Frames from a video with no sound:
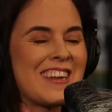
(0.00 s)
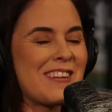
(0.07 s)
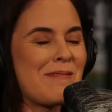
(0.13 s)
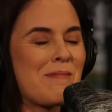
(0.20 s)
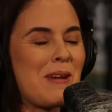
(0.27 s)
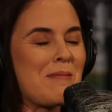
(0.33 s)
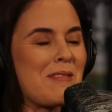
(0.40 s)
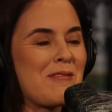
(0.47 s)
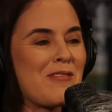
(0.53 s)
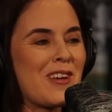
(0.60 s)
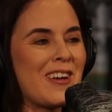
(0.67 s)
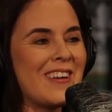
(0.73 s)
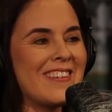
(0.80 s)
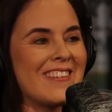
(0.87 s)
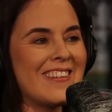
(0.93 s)
didn't make me
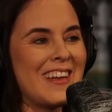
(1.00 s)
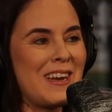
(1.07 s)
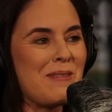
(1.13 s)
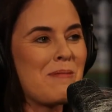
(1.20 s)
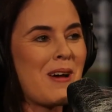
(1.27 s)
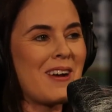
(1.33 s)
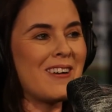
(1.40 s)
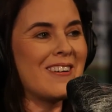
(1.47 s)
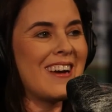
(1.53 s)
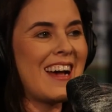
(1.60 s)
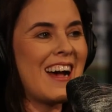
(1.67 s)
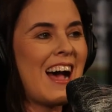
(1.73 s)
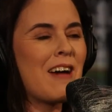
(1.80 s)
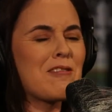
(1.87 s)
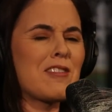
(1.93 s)
feel any better.
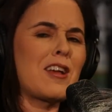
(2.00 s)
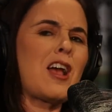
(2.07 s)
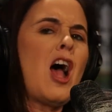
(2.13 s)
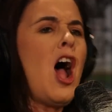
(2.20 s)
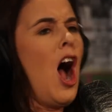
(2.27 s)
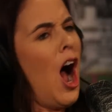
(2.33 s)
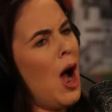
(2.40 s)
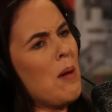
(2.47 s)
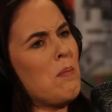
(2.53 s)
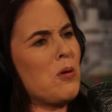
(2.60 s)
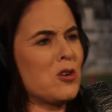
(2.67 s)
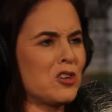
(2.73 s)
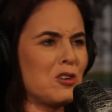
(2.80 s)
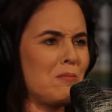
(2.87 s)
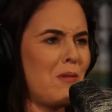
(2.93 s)
Now I was like, I'm
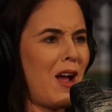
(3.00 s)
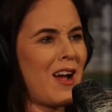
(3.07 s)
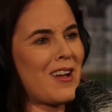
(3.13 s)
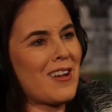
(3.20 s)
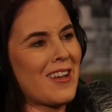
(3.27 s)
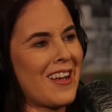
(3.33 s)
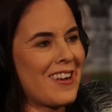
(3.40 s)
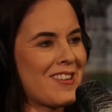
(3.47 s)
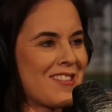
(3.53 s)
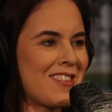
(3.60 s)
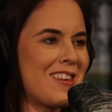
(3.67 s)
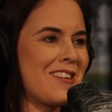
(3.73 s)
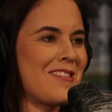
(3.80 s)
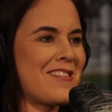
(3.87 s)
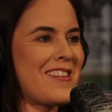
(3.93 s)
pushing back against
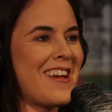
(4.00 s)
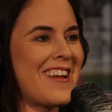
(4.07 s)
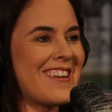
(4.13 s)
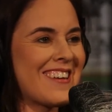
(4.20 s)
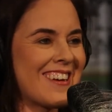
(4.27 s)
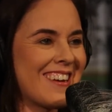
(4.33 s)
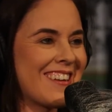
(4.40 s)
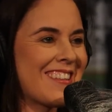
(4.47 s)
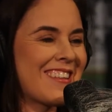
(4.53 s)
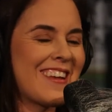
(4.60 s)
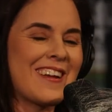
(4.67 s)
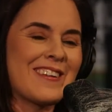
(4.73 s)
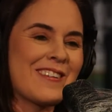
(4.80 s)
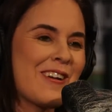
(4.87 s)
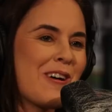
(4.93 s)
the insanity. It's
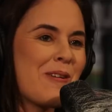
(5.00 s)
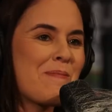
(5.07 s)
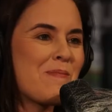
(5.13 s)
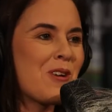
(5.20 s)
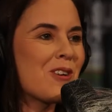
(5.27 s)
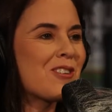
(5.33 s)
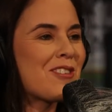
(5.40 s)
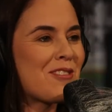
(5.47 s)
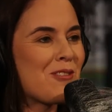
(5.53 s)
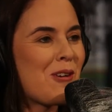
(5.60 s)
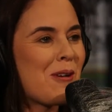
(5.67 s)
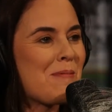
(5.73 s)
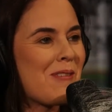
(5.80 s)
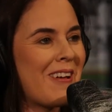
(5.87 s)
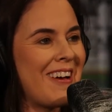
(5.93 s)
like, well, nope, it, you're just
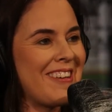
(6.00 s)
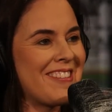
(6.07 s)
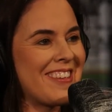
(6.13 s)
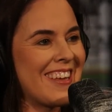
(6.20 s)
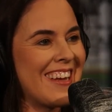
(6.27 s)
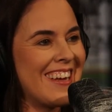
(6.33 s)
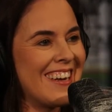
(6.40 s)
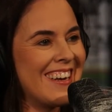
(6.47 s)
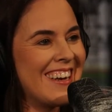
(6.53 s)
normalizing it.